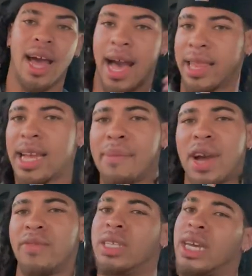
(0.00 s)
I think I
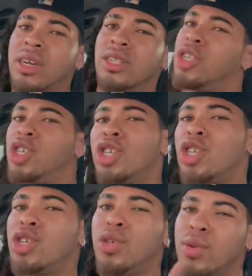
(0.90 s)
might recycle this shirt
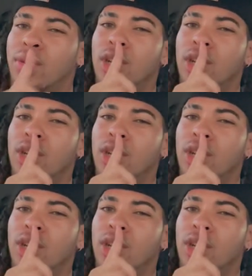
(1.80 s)
too.